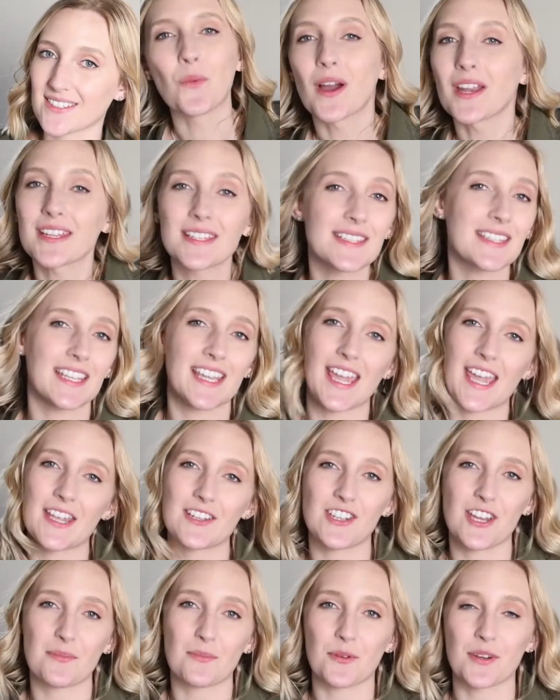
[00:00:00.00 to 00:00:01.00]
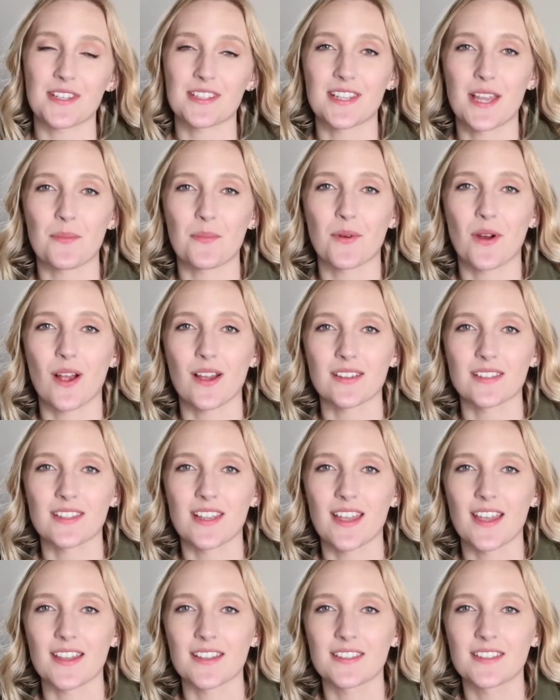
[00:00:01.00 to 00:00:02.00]
What is the KJ preset
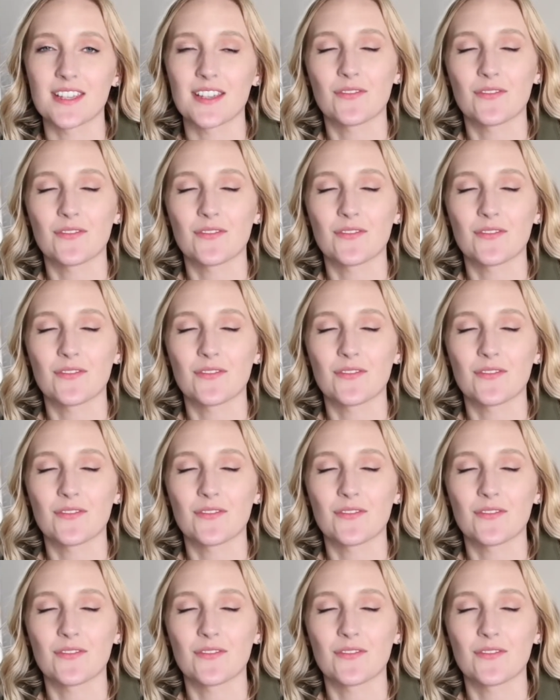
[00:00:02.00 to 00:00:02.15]
process?